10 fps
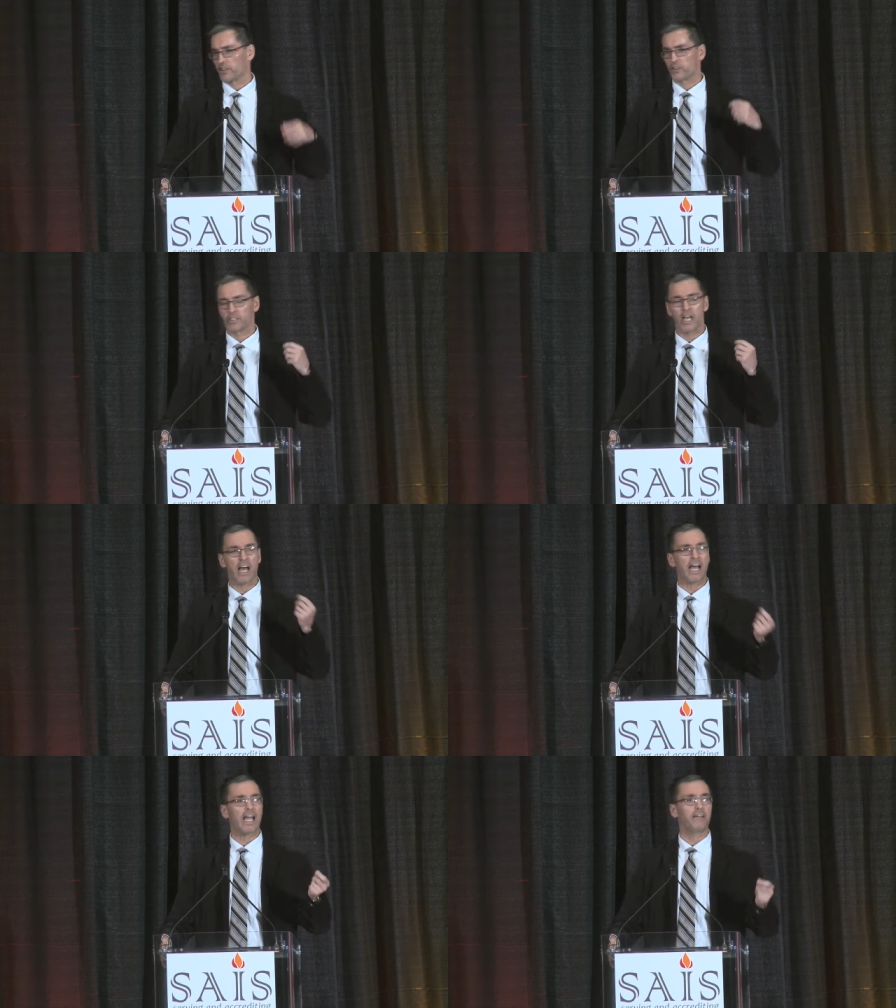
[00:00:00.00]
your
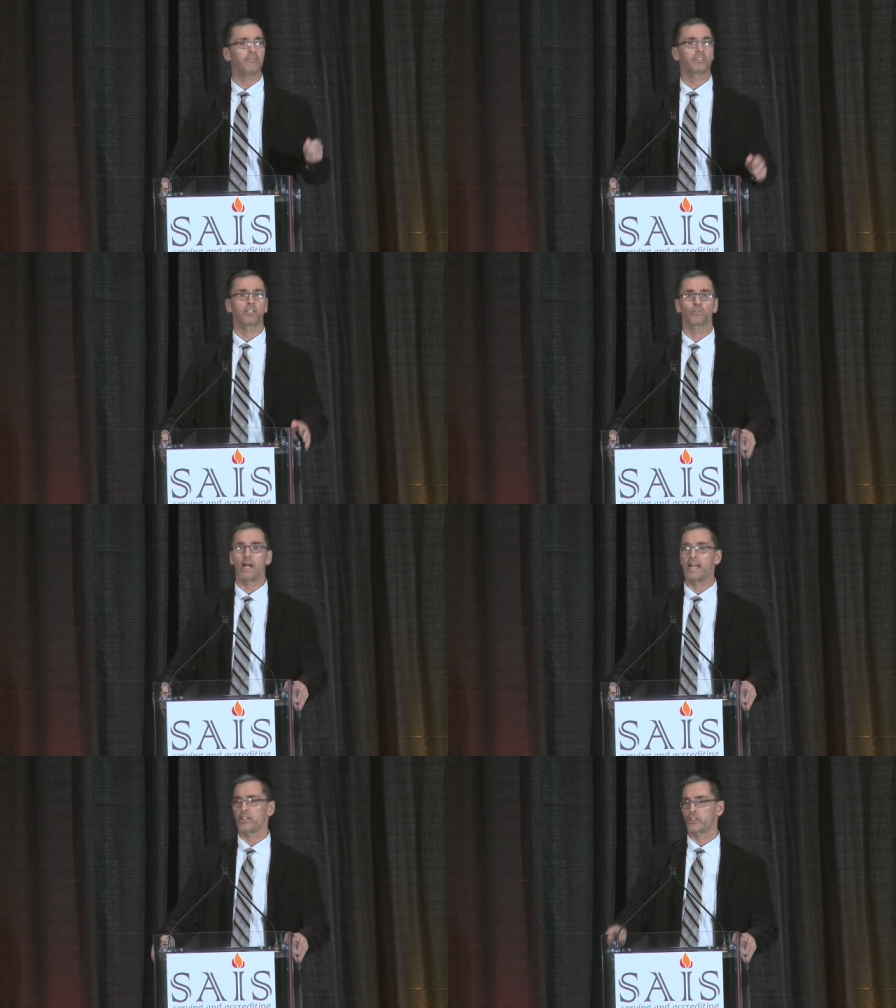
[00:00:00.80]
time to
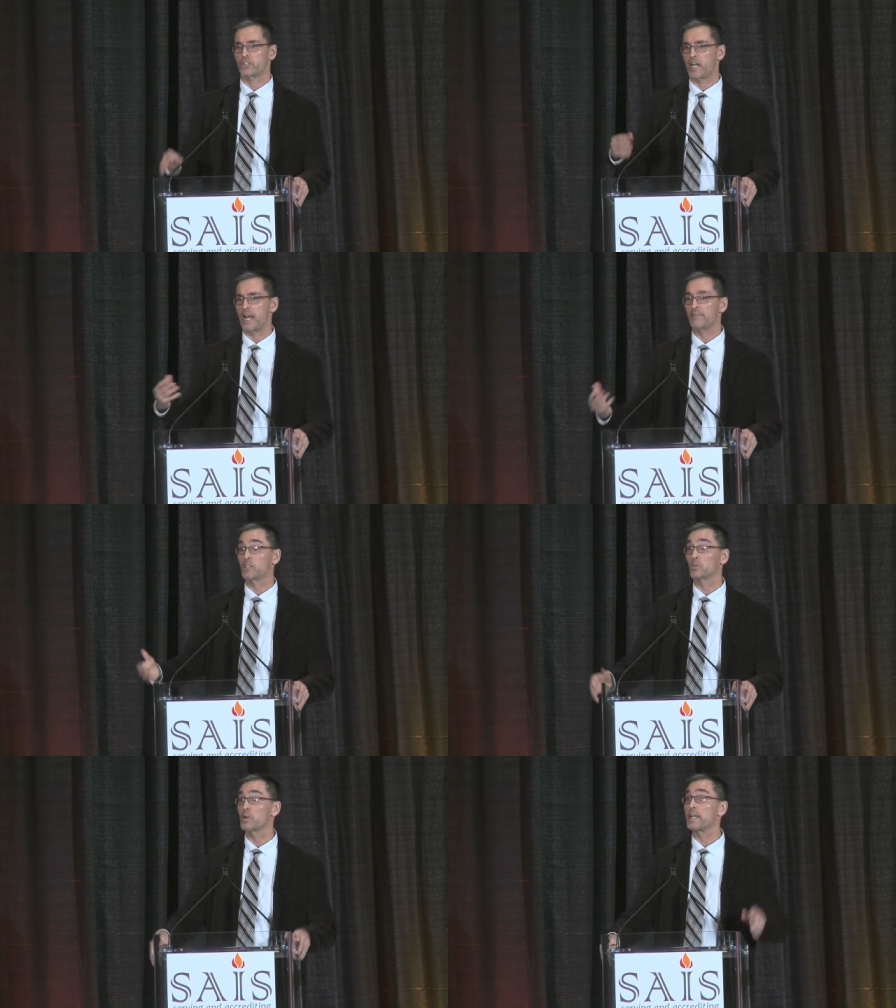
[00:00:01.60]
write, your time
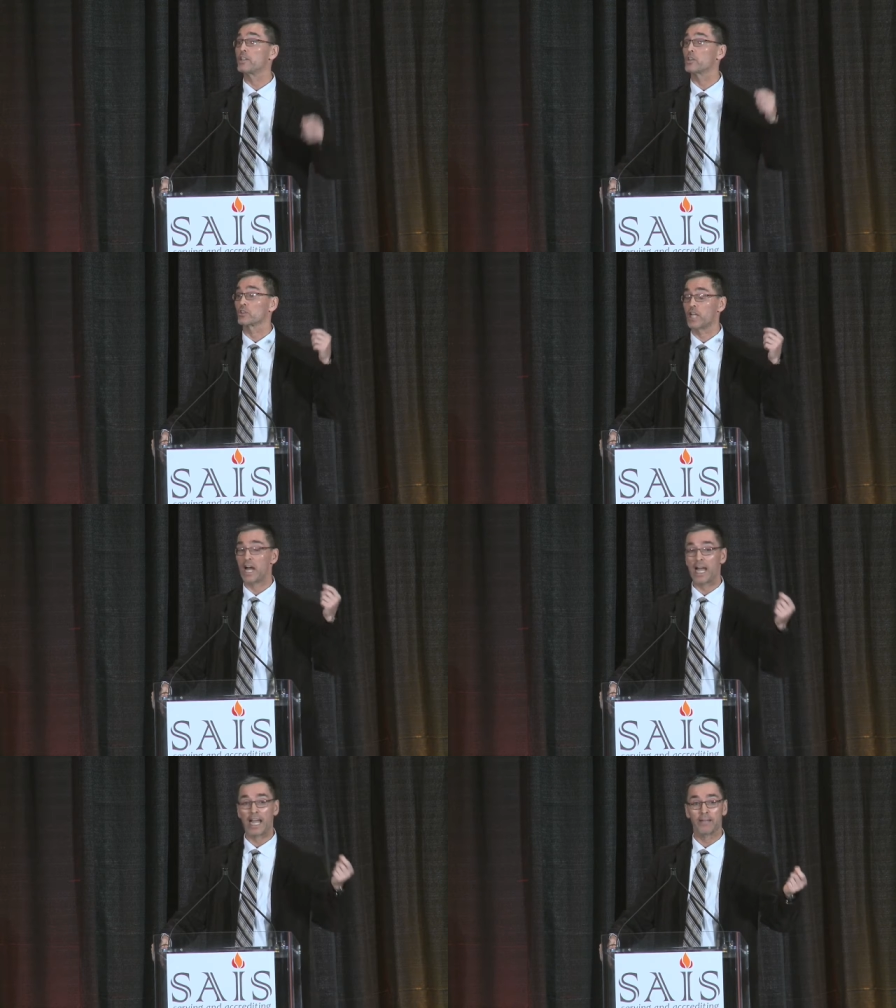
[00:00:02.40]
to read, your
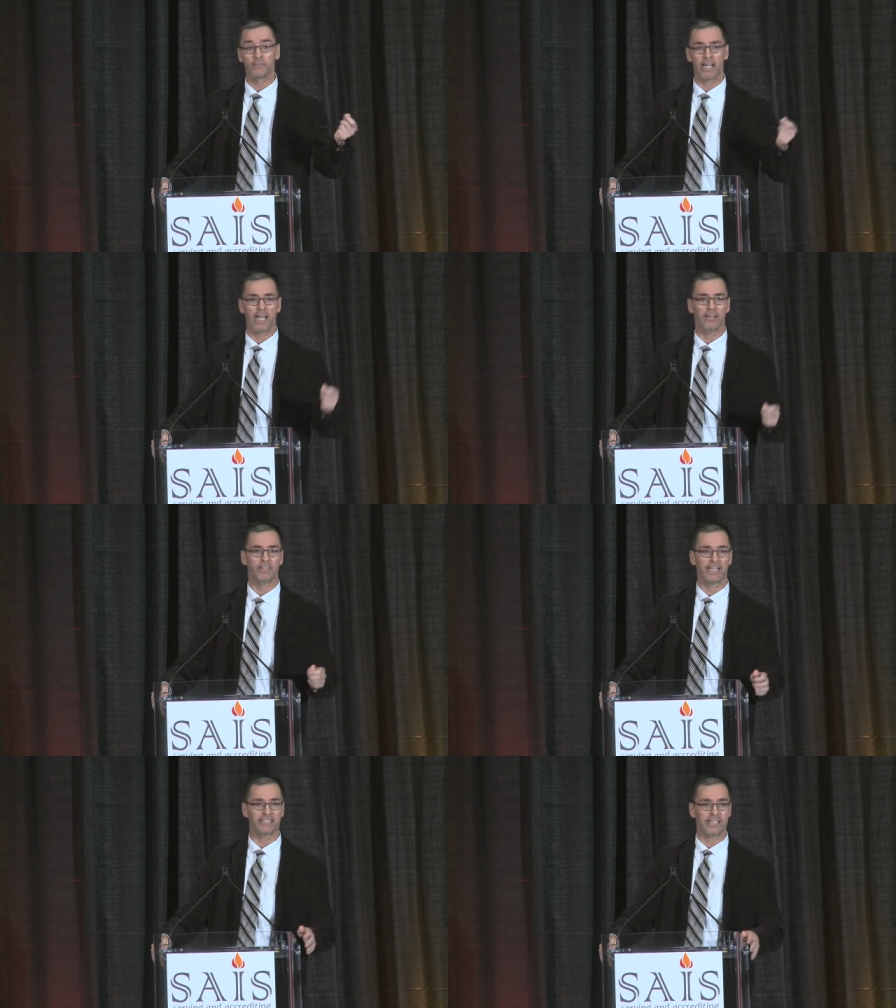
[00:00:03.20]
time to have
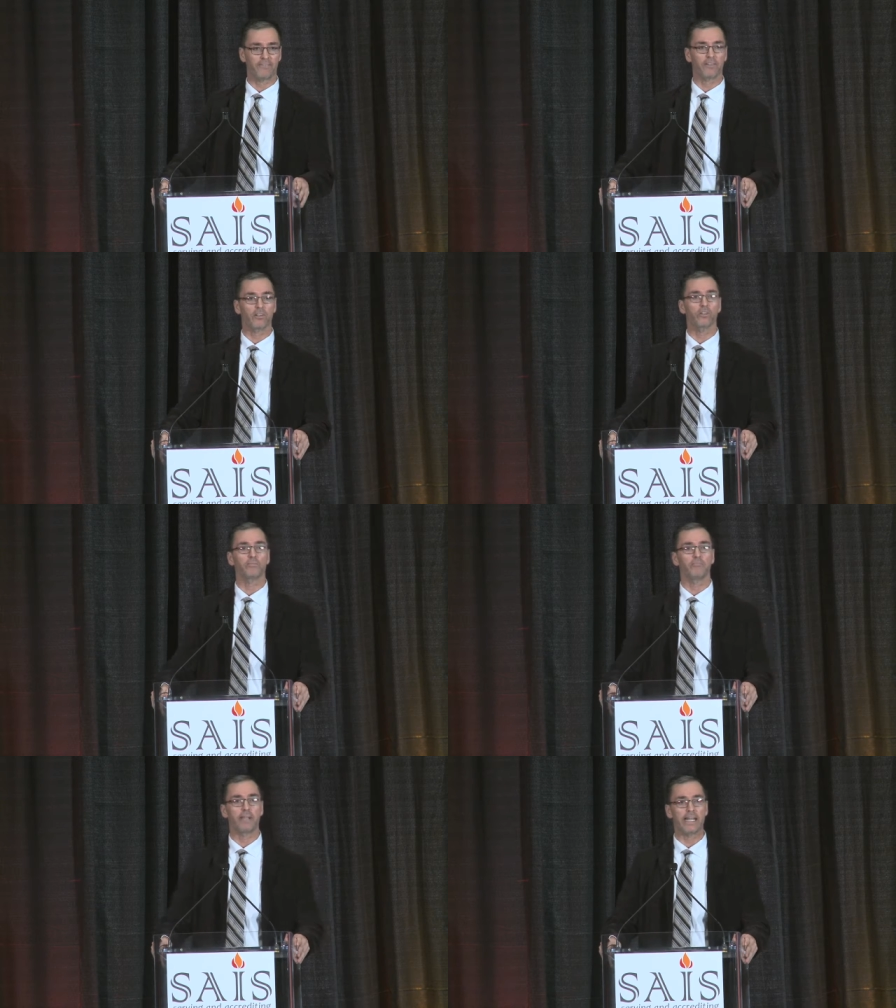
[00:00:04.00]
that difficult
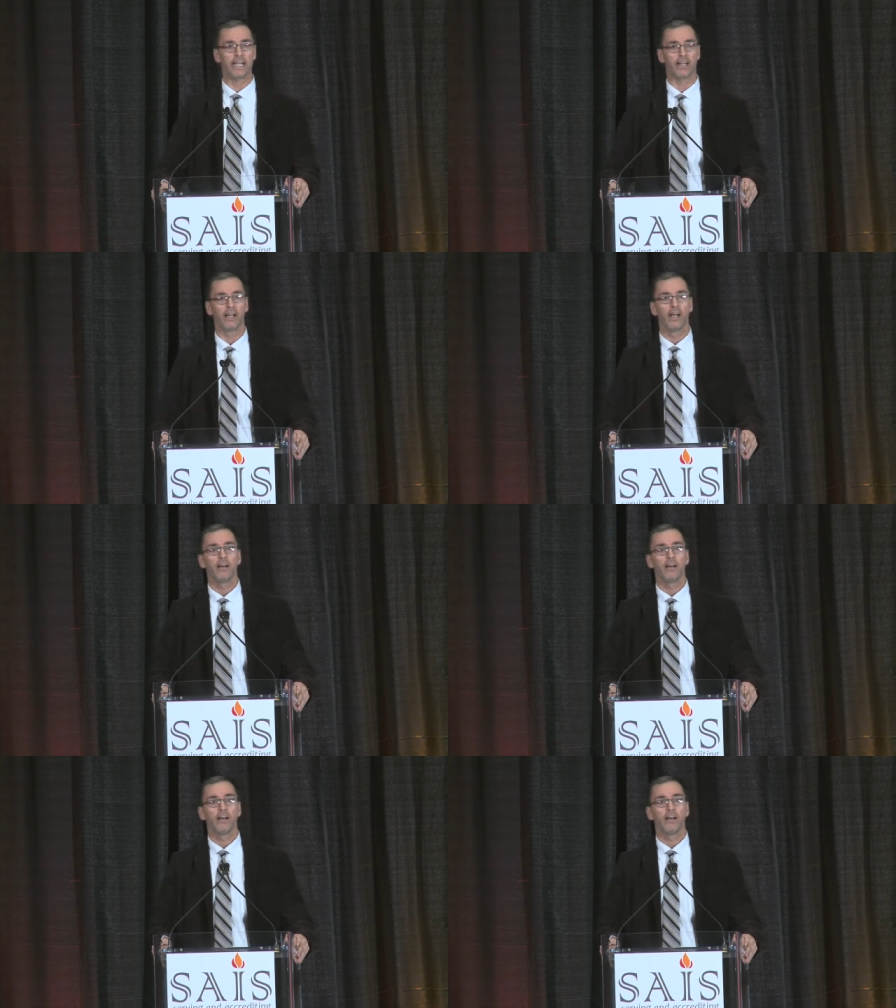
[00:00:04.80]
meeting.